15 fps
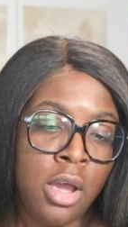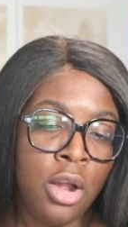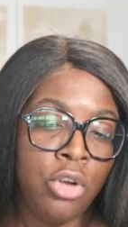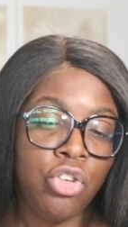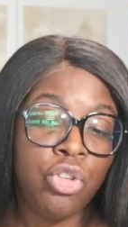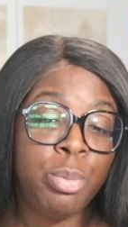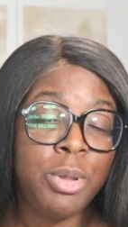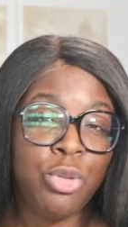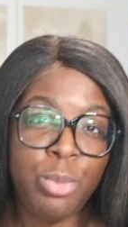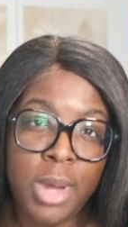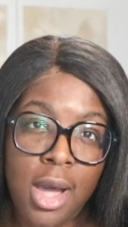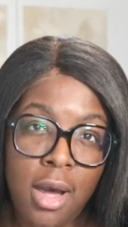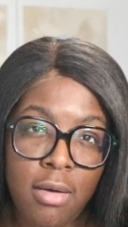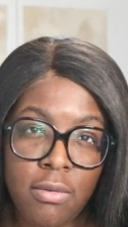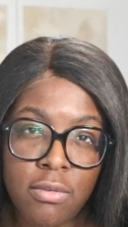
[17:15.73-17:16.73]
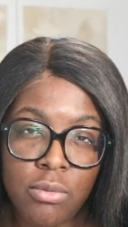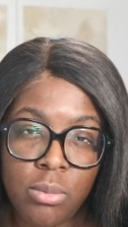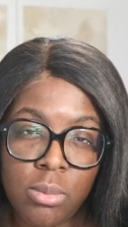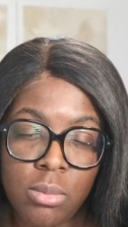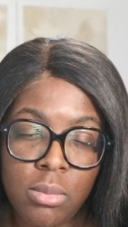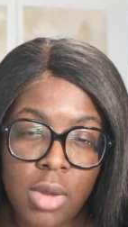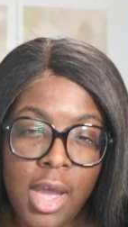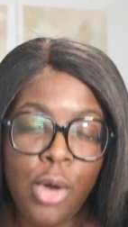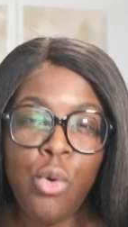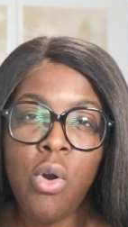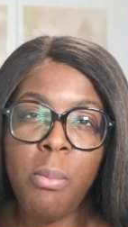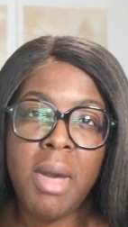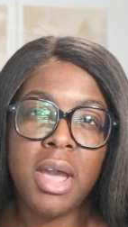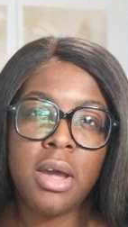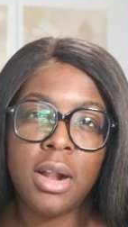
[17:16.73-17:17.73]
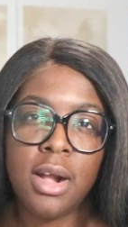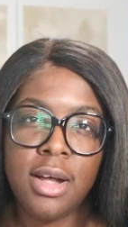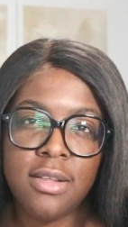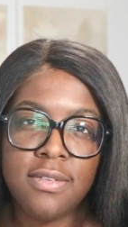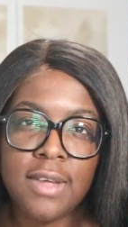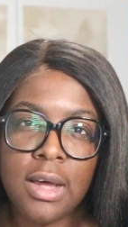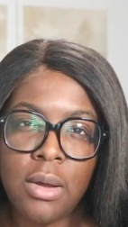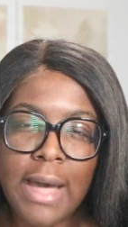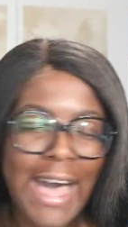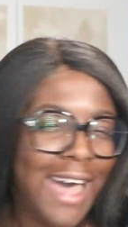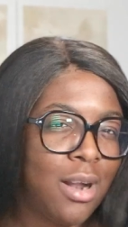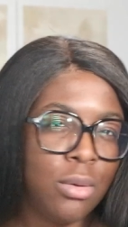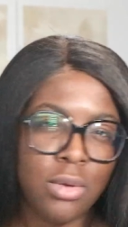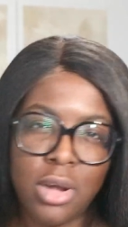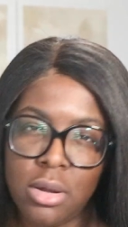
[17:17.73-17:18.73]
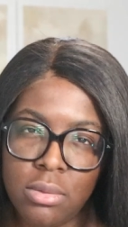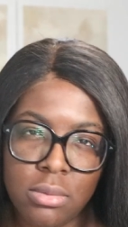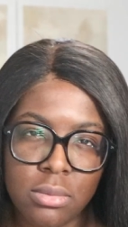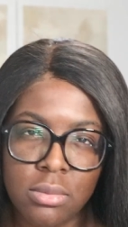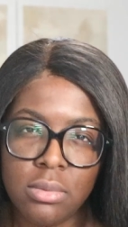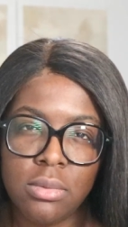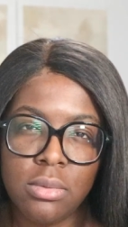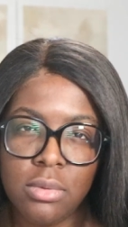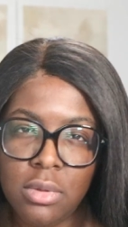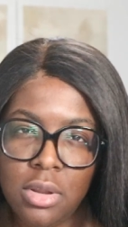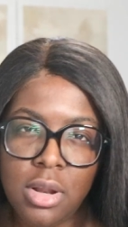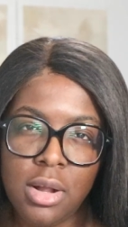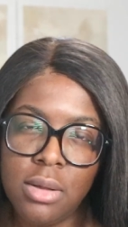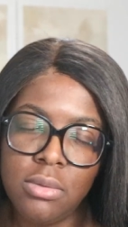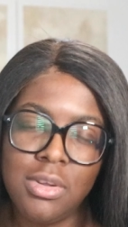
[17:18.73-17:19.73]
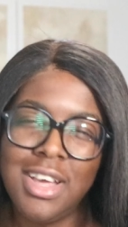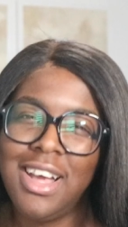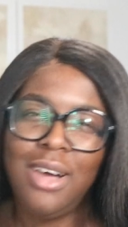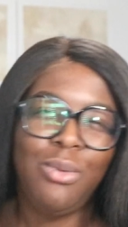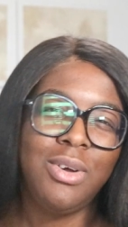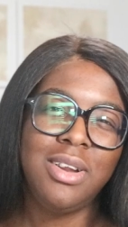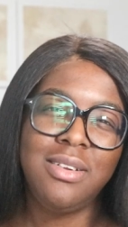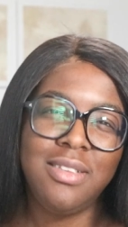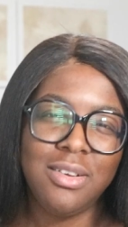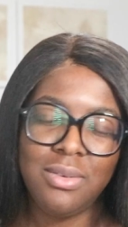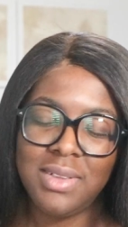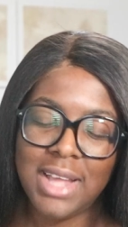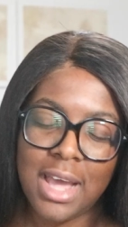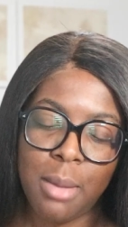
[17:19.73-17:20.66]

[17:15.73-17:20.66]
It'll just piss me off. And who am I gonna cuss out? I don't know. You know, I don't wanna deal with